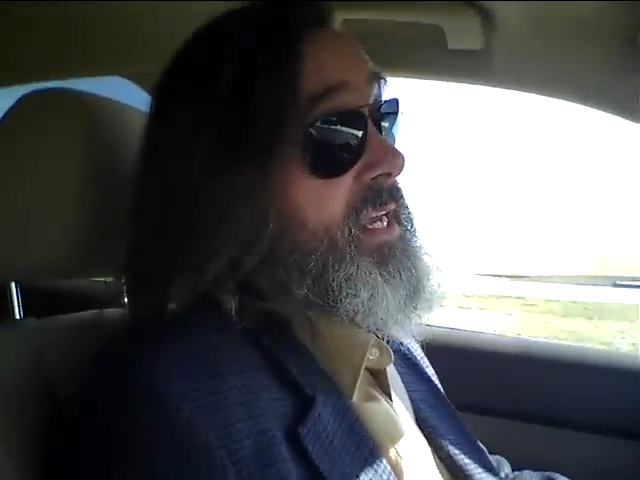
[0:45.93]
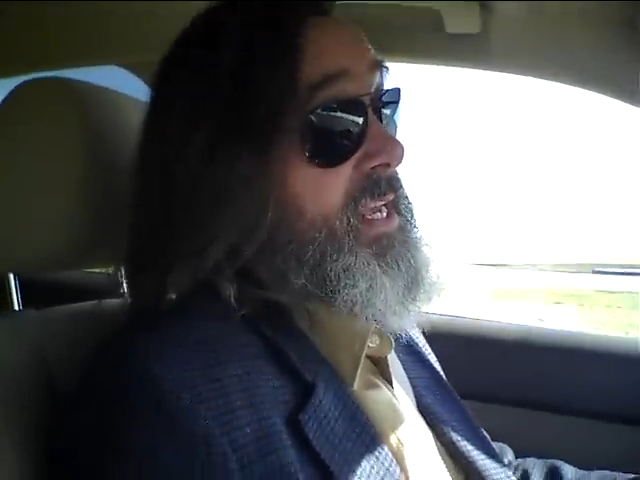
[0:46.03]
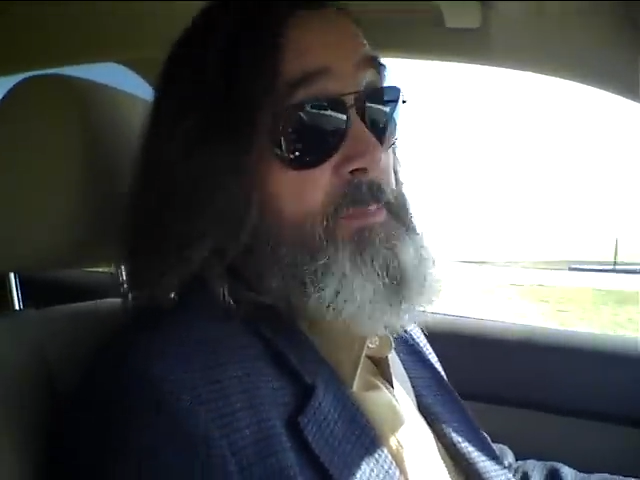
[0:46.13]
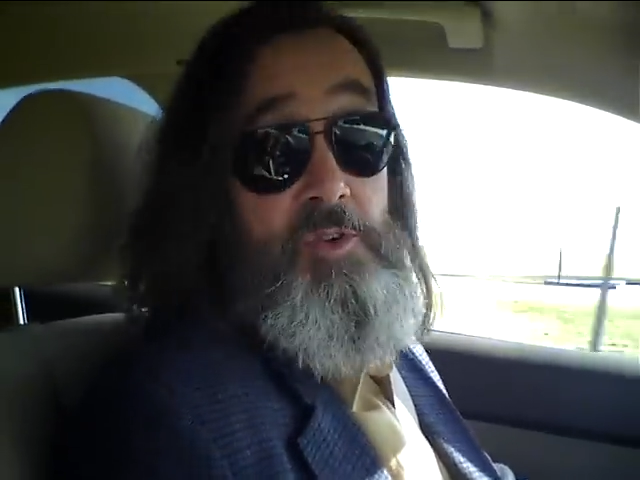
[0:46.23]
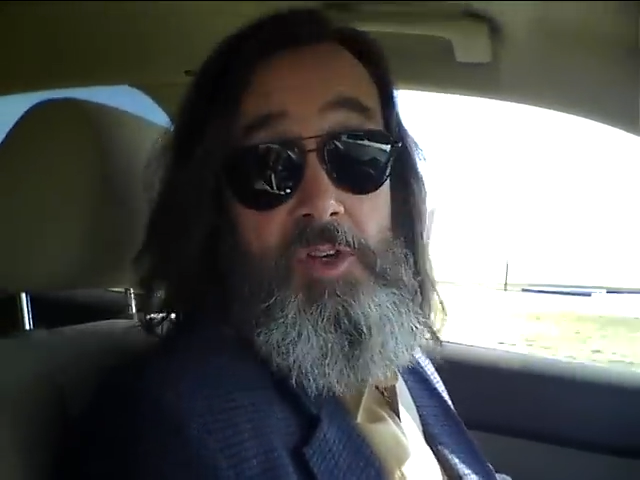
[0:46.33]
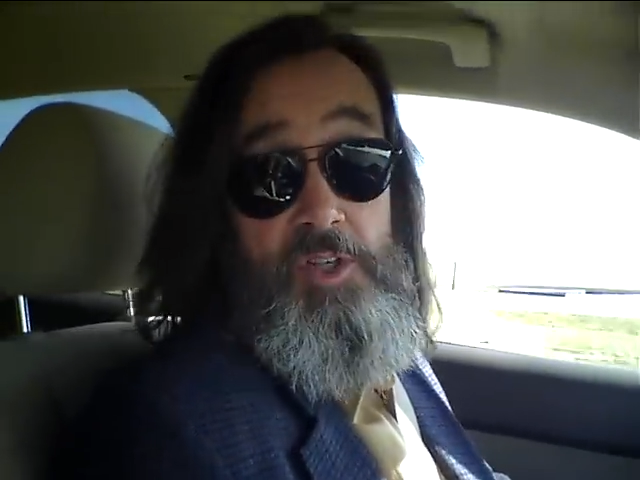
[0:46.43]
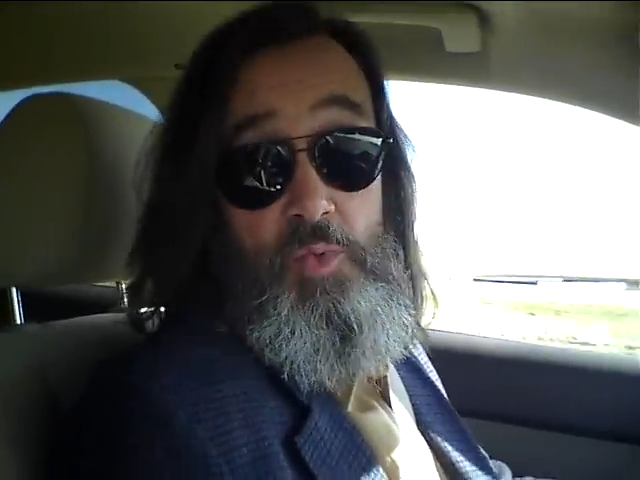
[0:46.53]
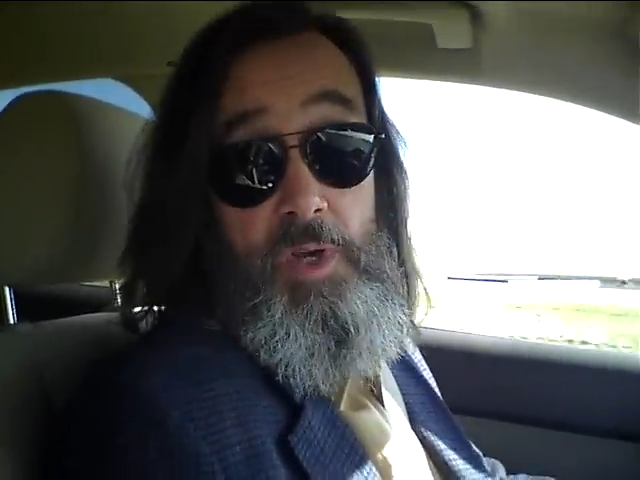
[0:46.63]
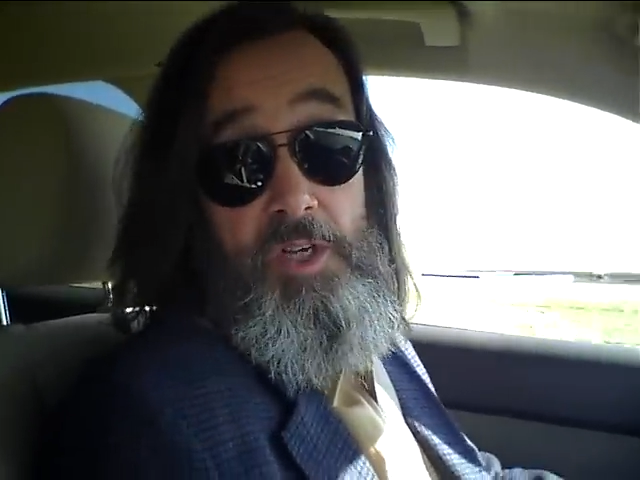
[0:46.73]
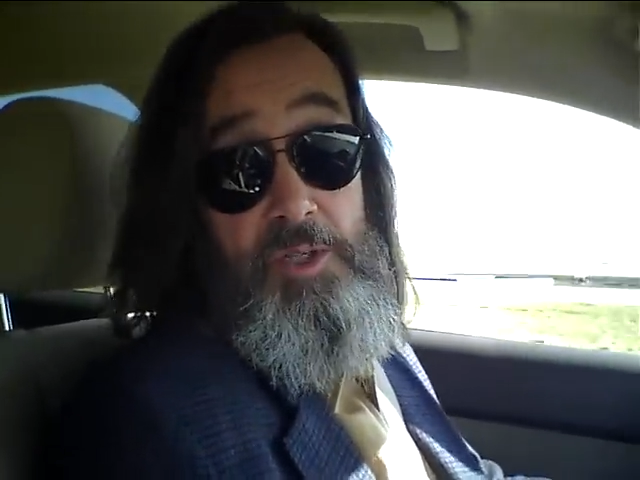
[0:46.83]
in Edmonton
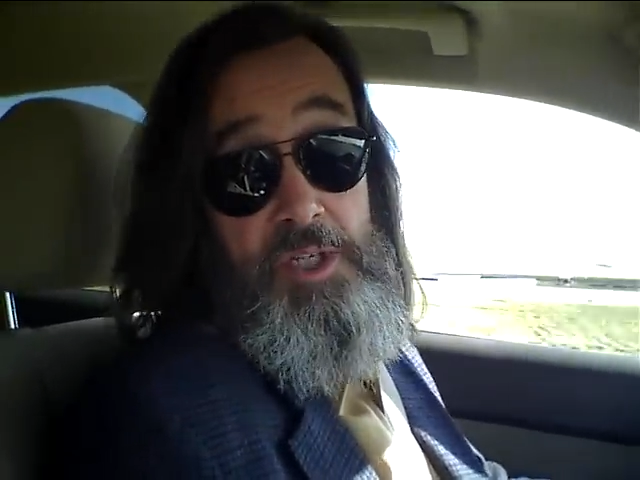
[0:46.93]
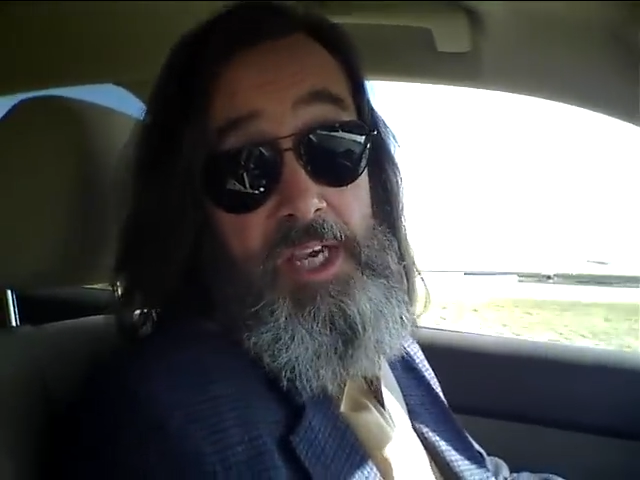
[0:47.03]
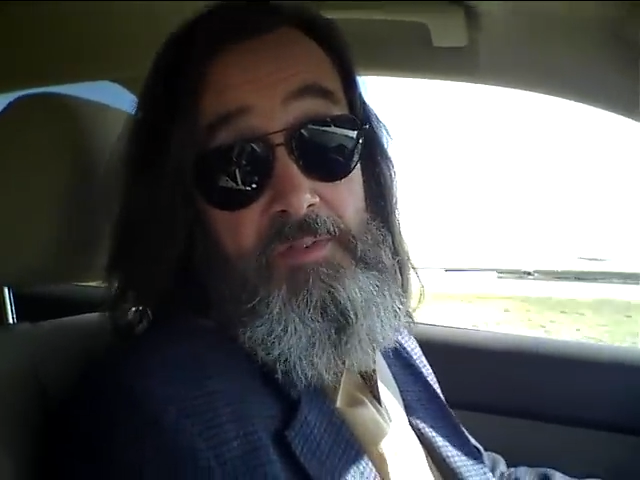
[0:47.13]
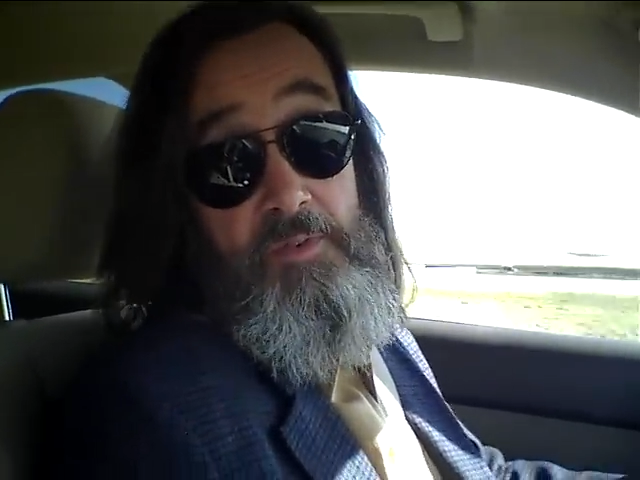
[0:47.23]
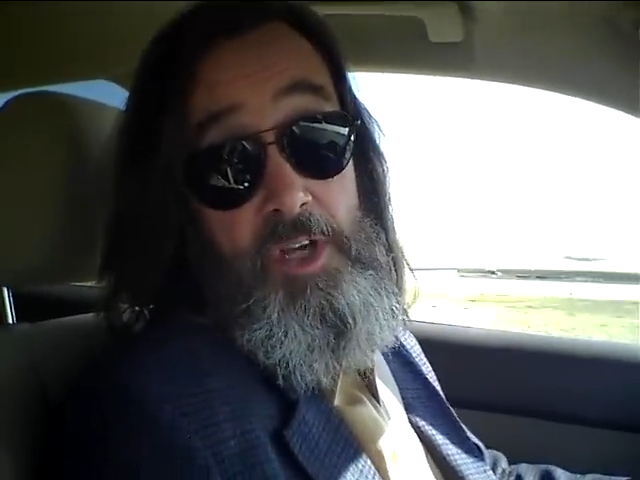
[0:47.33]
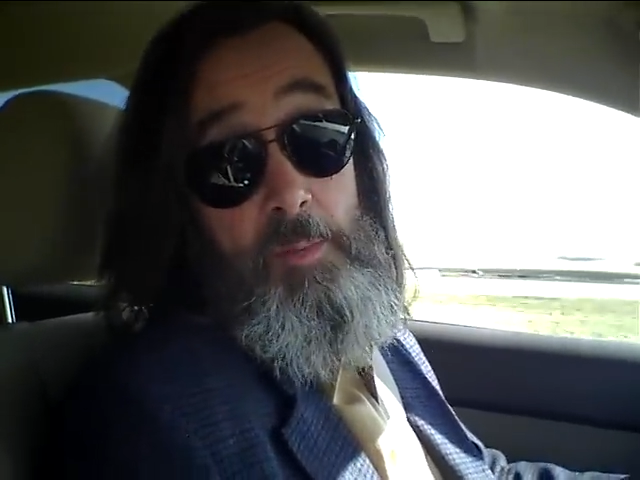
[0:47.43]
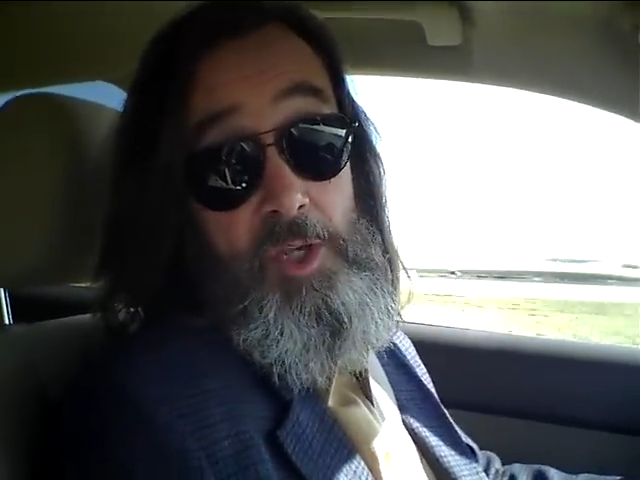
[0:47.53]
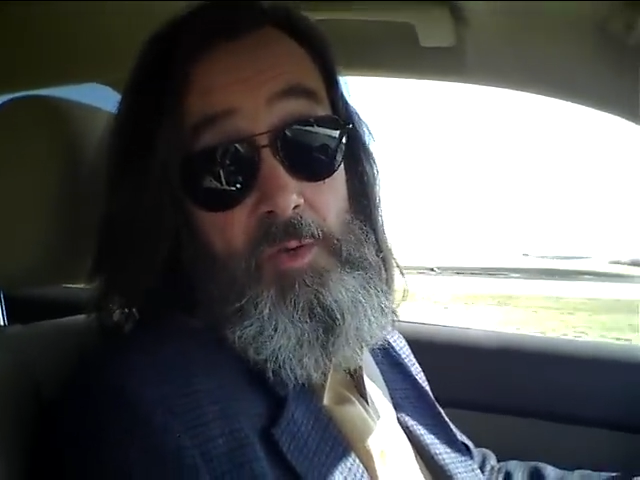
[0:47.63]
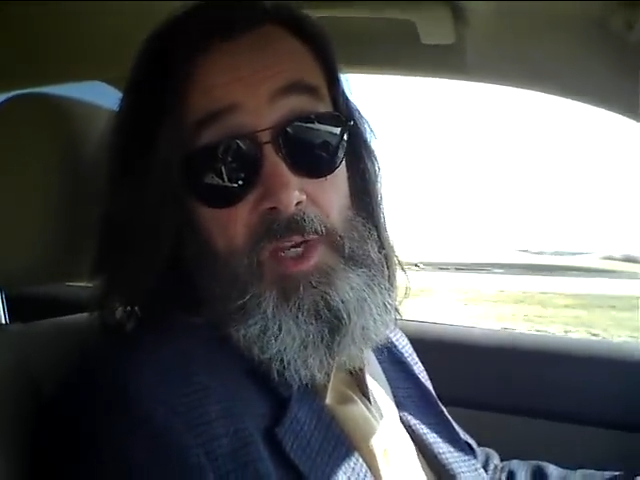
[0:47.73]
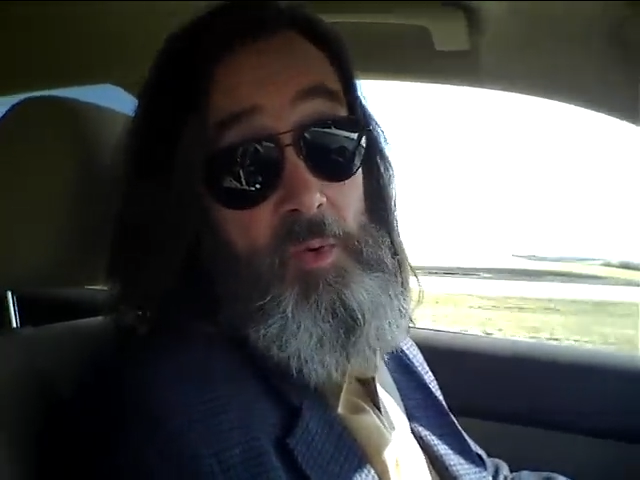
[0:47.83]
as well.
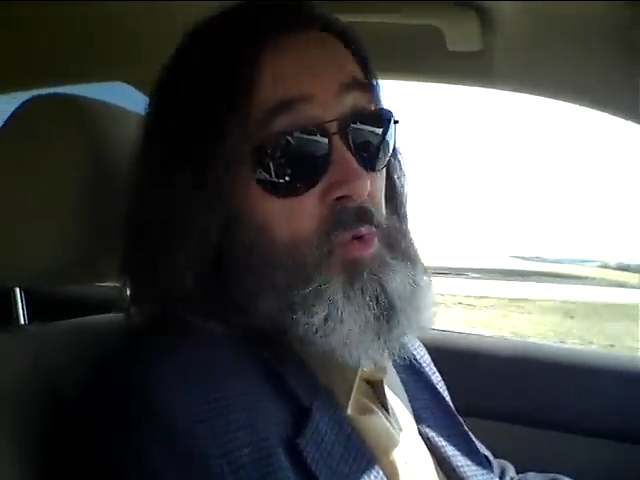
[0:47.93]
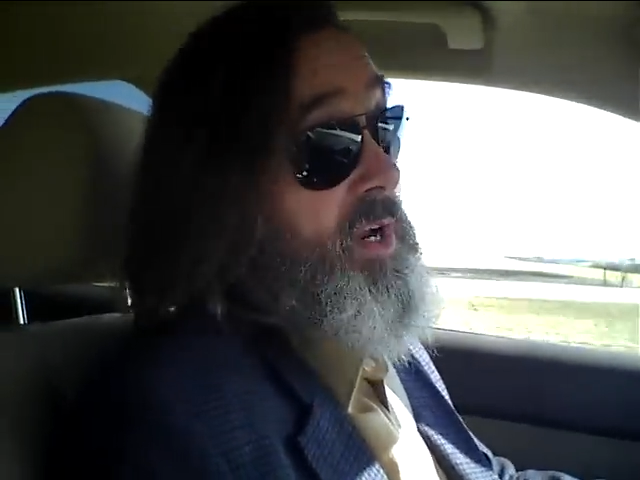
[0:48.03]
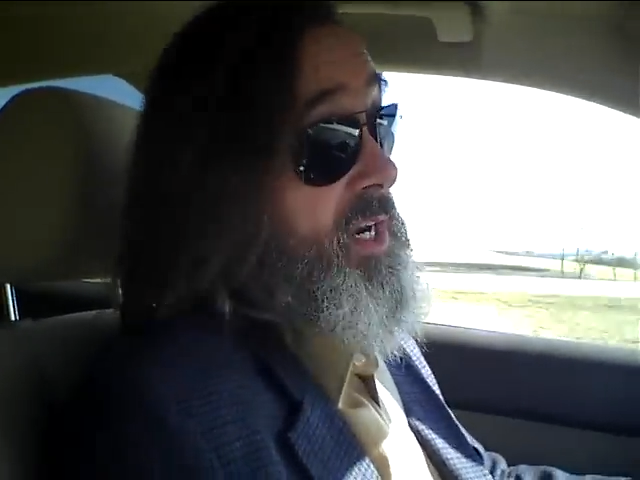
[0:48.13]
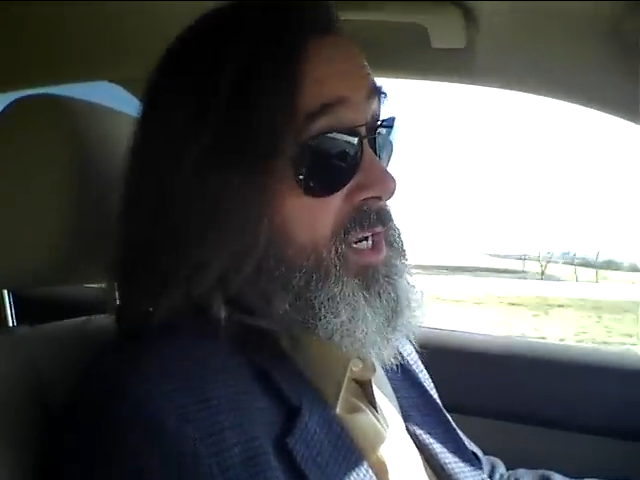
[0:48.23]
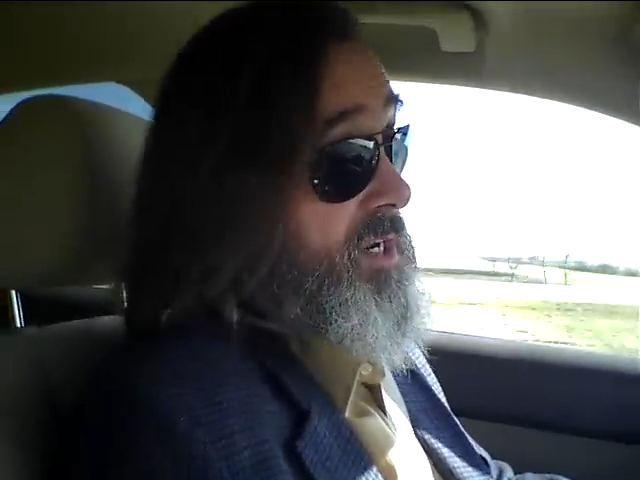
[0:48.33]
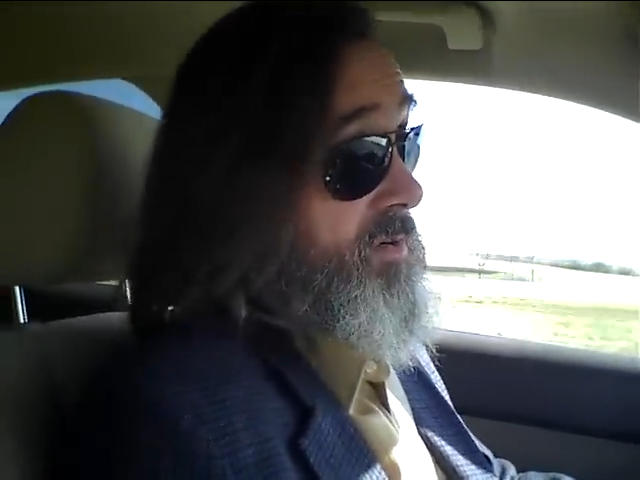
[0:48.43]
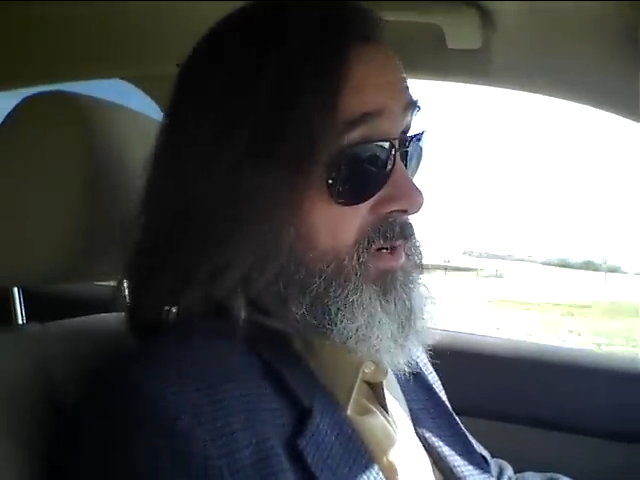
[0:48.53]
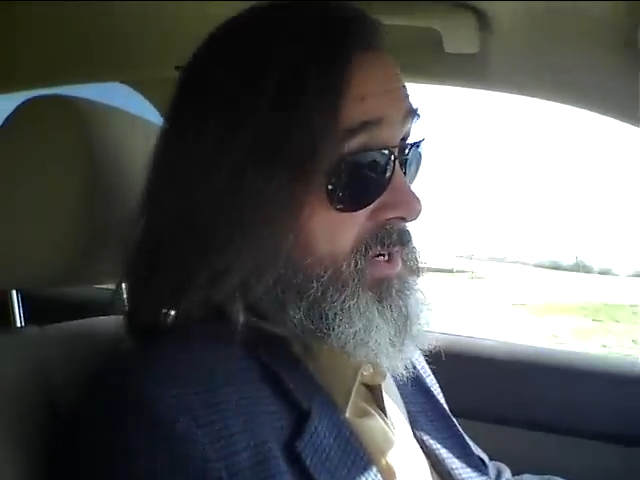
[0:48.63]
CFWE Radio.